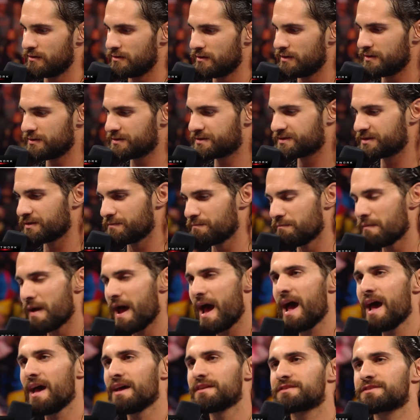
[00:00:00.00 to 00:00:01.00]
is to
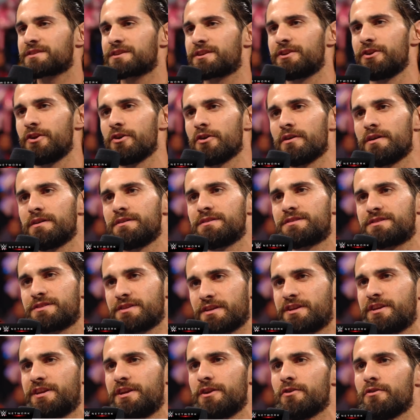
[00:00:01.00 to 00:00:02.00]
mask your
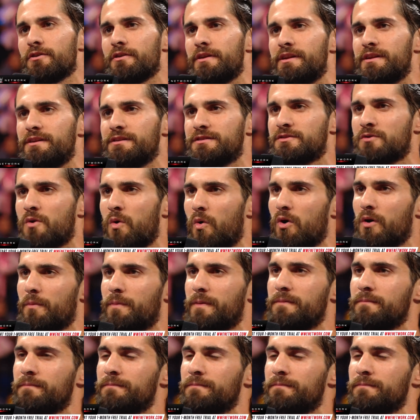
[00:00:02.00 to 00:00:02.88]
insecurities, Corbin.